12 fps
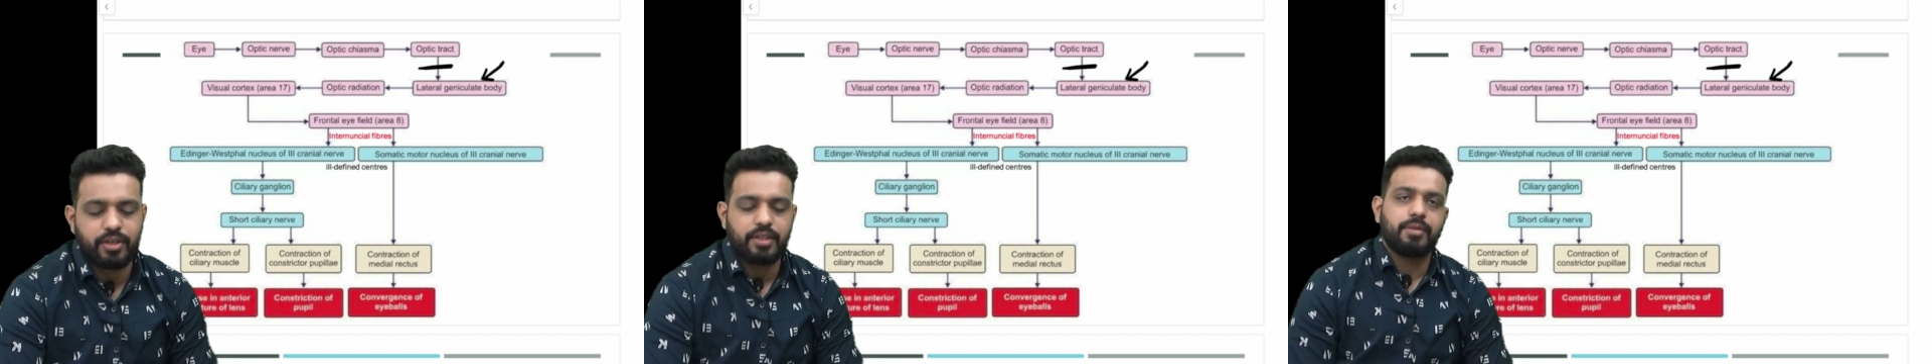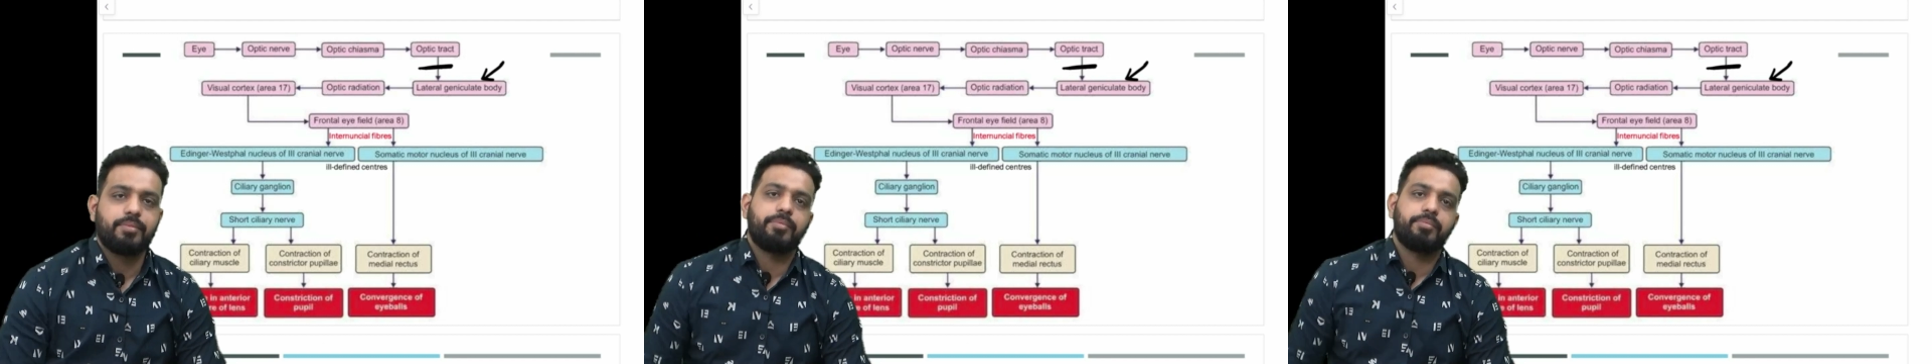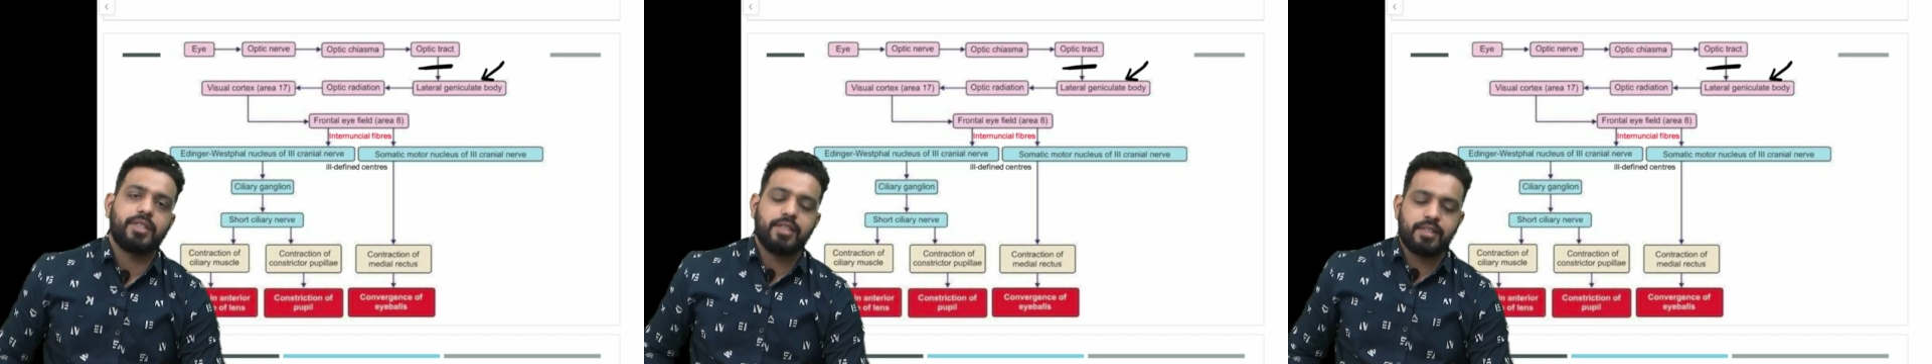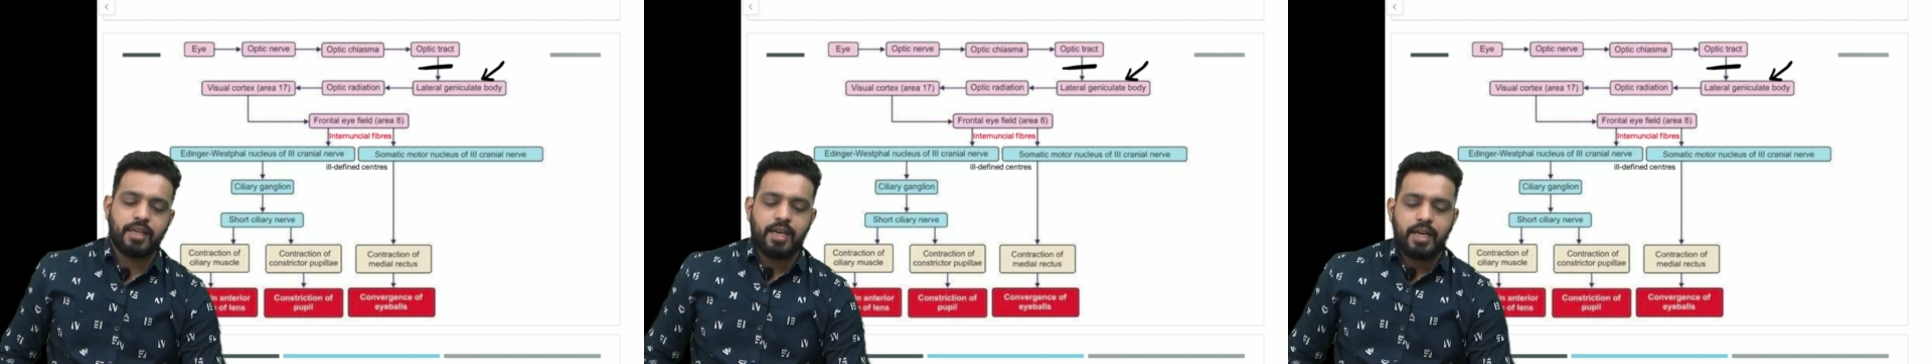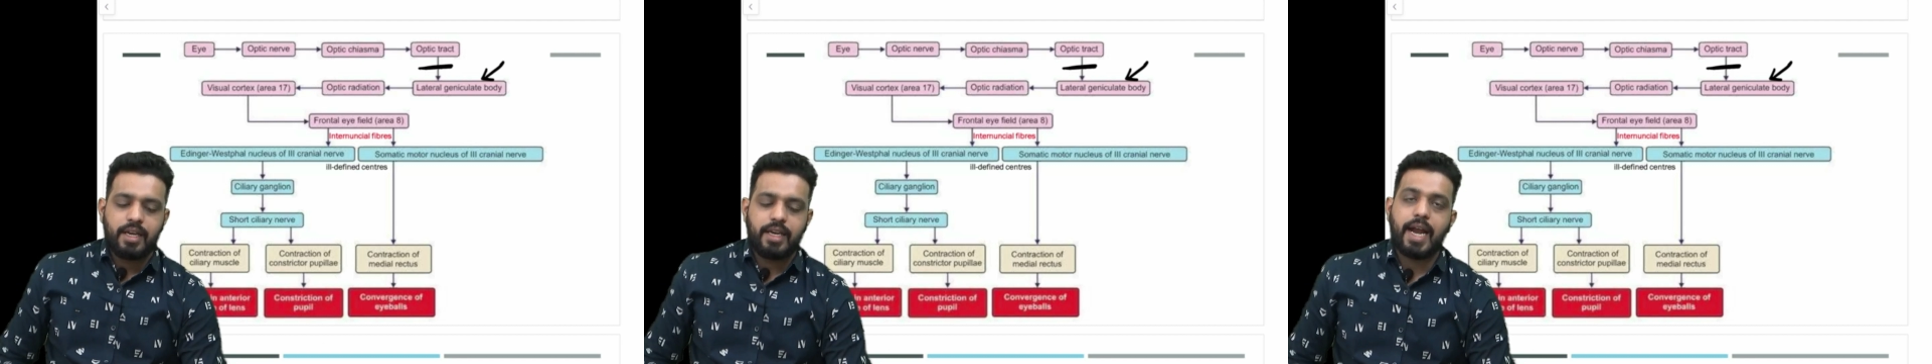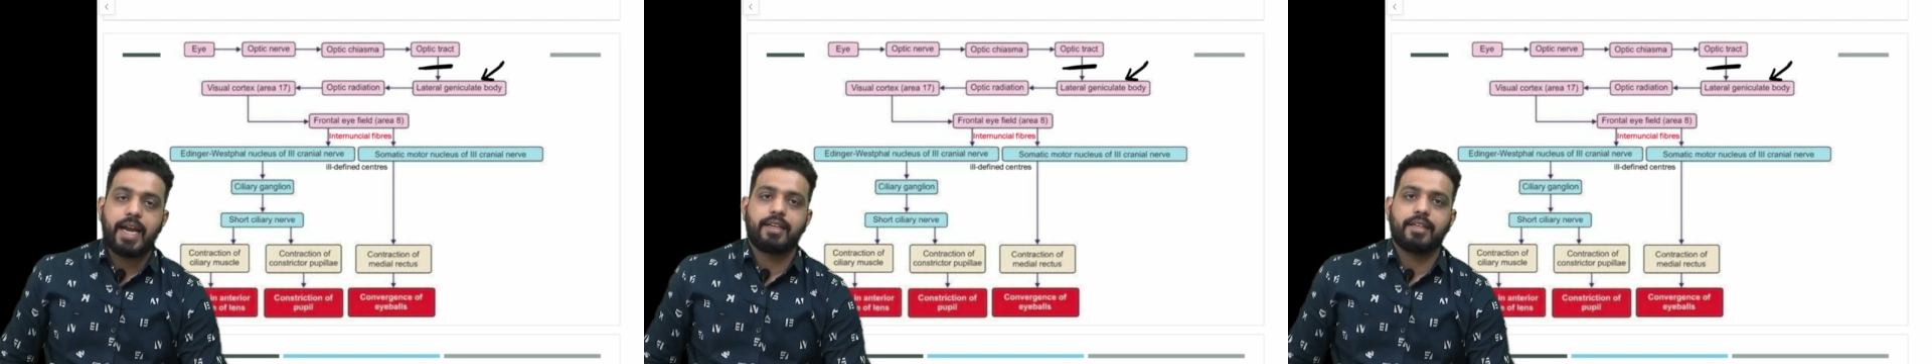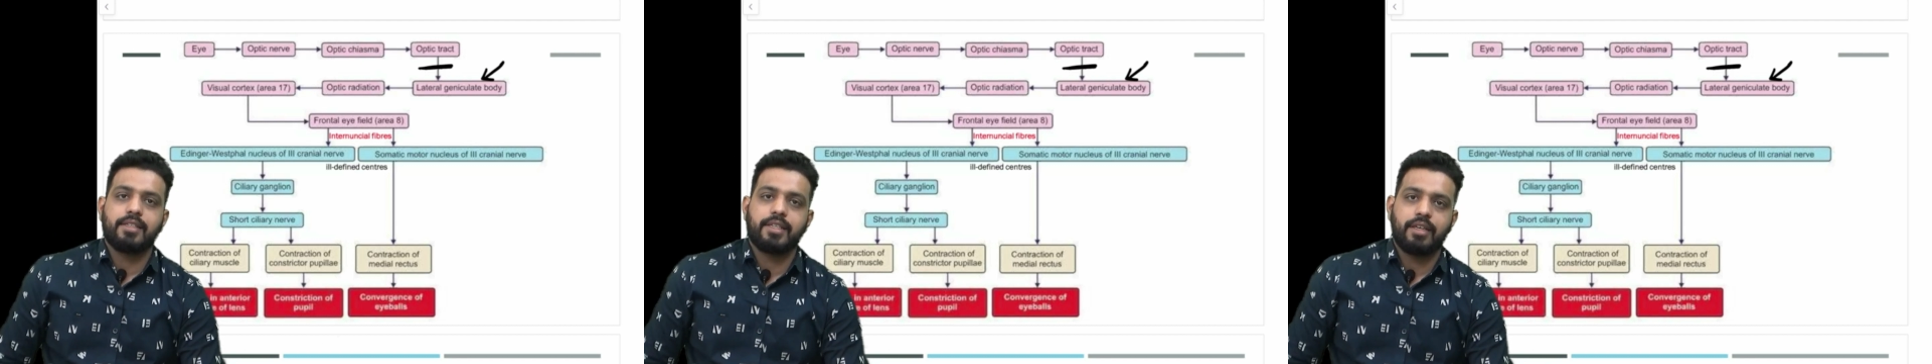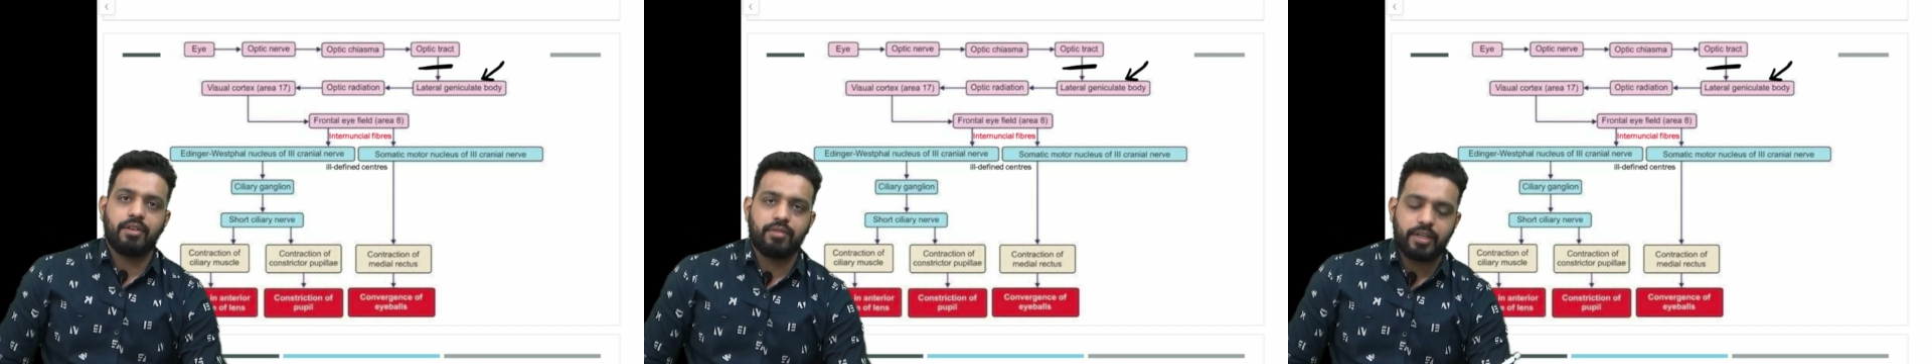Remember this, lateral
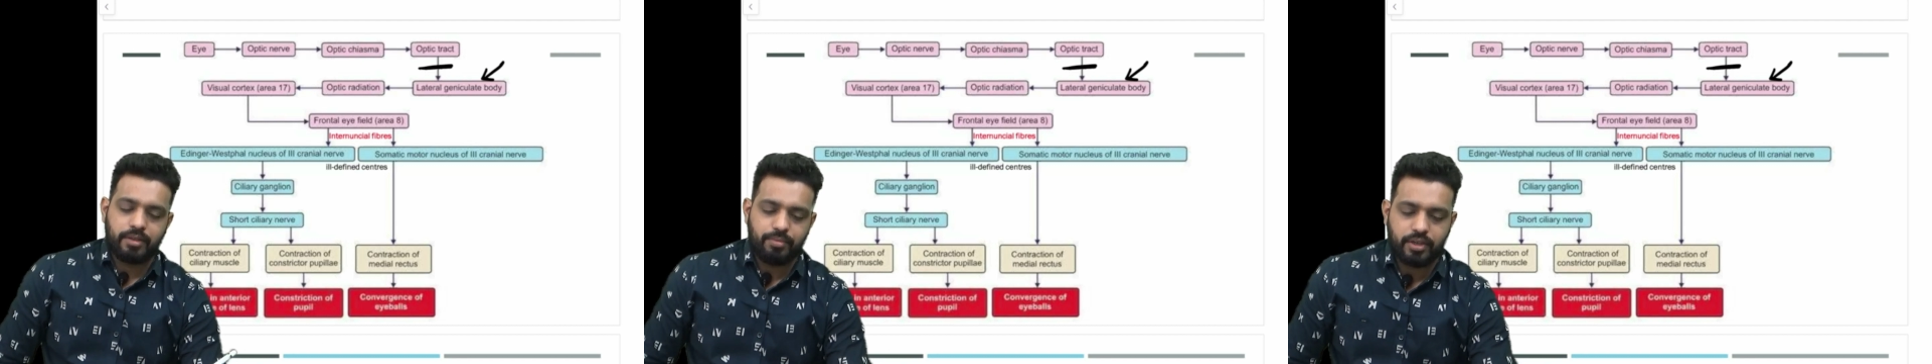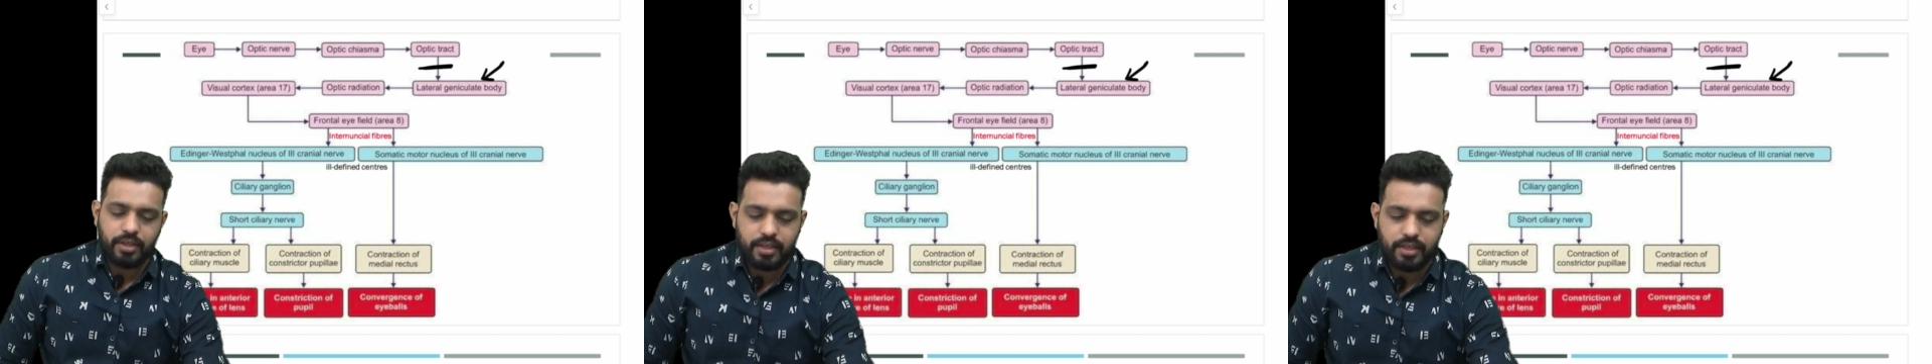geniculate body